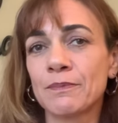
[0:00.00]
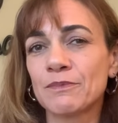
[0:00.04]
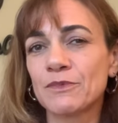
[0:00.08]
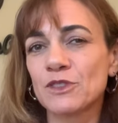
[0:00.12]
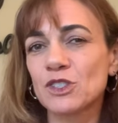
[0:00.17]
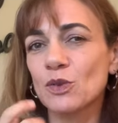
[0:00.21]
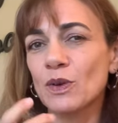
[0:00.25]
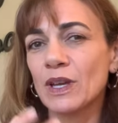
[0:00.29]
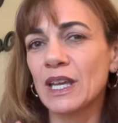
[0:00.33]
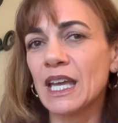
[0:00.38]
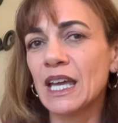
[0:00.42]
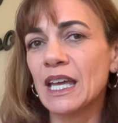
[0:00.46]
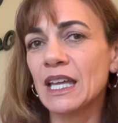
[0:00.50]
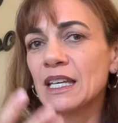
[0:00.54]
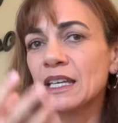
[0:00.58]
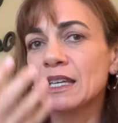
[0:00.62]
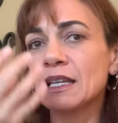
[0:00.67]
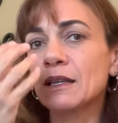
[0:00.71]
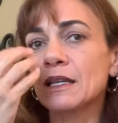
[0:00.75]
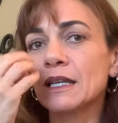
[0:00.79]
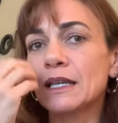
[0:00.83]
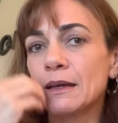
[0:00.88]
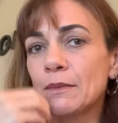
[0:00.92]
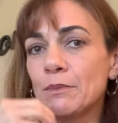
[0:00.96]
So I get,
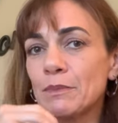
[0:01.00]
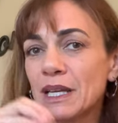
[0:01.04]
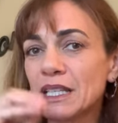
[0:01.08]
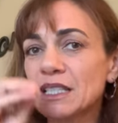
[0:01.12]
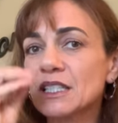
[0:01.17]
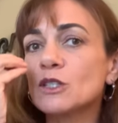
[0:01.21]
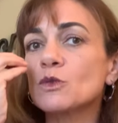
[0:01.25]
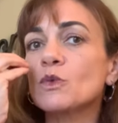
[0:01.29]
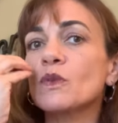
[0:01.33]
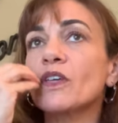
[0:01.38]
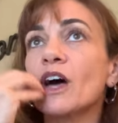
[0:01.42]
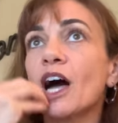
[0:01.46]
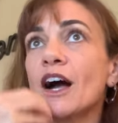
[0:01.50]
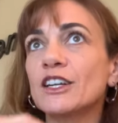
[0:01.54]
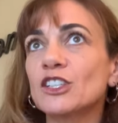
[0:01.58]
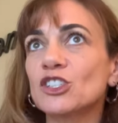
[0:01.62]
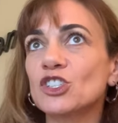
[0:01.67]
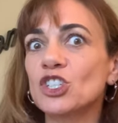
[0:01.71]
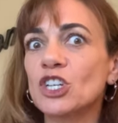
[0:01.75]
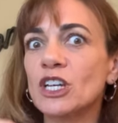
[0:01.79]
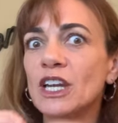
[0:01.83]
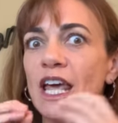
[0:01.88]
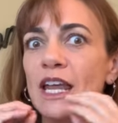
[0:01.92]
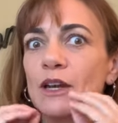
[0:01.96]
it mixes with
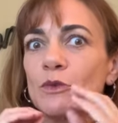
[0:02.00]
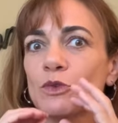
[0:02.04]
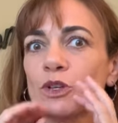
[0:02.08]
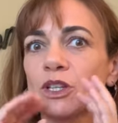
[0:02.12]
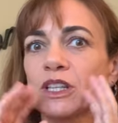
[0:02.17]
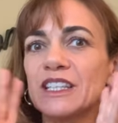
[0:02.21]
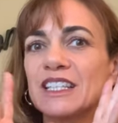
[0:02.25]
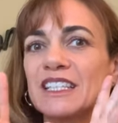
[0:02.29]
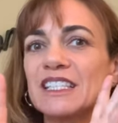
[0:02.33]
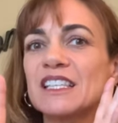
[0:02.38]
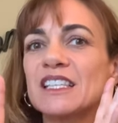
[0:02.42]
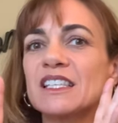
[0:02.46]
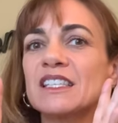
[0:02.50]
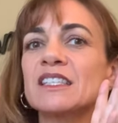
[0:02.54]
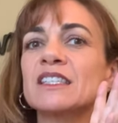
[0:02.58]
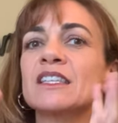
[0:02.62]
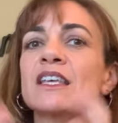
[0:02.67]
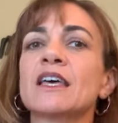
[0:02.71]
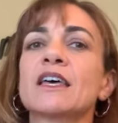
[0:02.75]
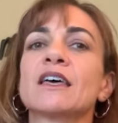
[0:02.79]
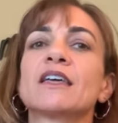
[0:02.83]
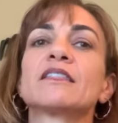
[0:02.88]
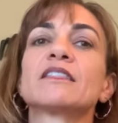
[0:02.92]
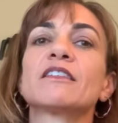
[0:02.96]
oxygen and releases
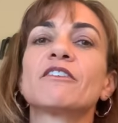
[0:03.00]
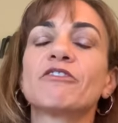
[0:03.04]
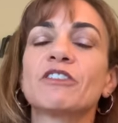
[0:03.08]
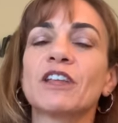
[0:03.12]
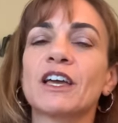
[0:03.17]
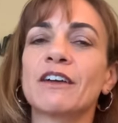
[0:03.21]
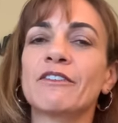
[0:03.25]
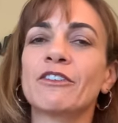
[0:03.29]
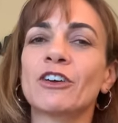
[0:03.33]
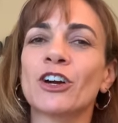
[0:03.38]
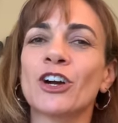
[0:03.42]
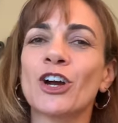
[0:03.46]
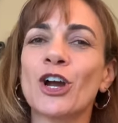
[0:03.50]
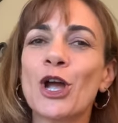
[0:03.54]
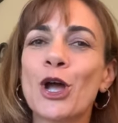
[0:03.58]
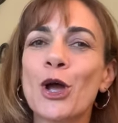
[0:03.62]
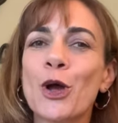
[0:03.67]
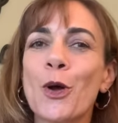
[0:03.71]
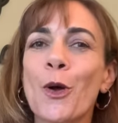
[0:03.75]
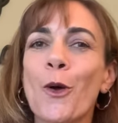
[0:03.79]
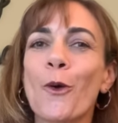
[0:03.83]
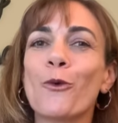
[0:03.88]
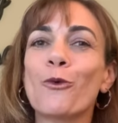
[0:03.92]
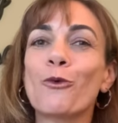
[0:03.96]
the flavor
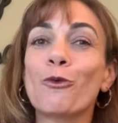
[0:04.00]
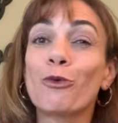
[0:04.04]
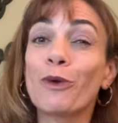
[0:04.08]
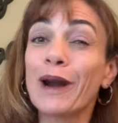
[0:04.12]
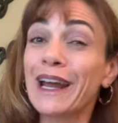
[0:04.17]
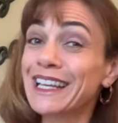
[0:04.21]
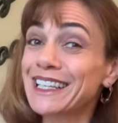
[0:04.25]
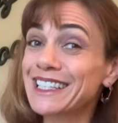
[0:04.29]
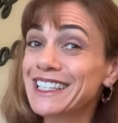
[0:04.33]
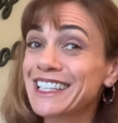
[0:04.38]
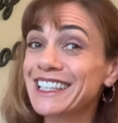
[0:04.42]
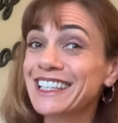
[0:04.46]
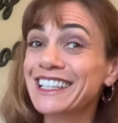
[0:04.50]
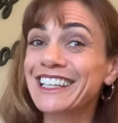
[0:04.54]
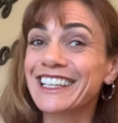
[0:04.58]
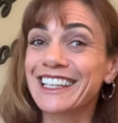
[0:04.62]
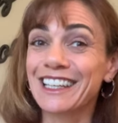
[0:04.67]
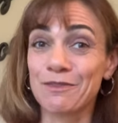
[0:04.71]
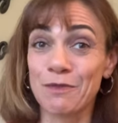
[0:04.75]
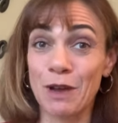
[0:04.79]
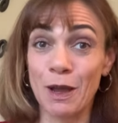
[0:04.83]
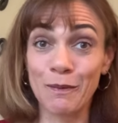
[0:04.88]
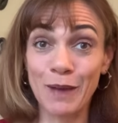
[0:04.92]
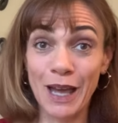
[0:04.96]
right
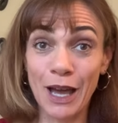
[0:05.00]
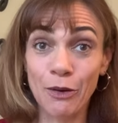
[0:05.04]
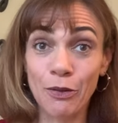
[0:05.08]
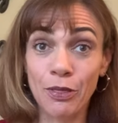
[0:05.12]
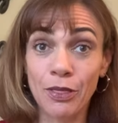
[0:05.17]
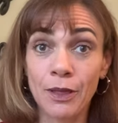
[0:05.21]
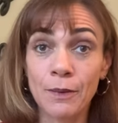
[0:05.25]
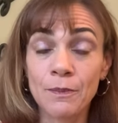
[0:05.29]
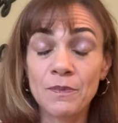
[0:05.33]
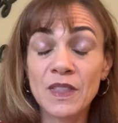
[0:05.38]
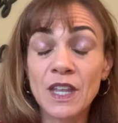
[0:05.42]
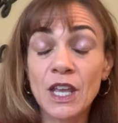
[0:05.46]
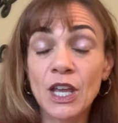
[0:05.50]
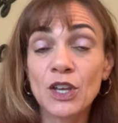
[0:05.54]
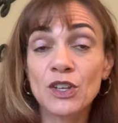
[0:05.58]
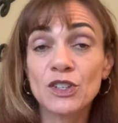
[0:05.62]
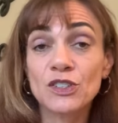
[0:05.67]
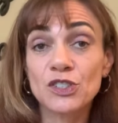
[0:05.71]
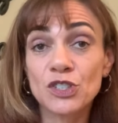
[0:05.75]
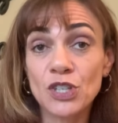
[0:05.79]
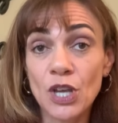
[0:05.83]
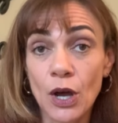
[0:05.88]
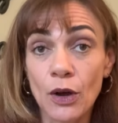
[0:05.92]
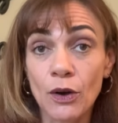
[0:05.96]
in my mouth.
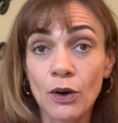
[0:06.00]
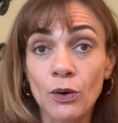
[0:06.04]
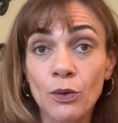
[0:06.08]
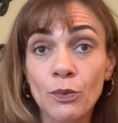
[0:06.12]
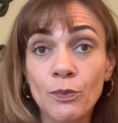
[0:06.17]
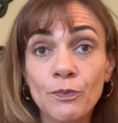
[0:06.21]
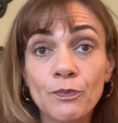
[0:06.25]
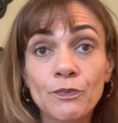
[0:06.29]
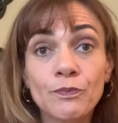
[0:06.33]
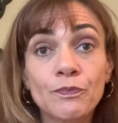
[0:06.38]
So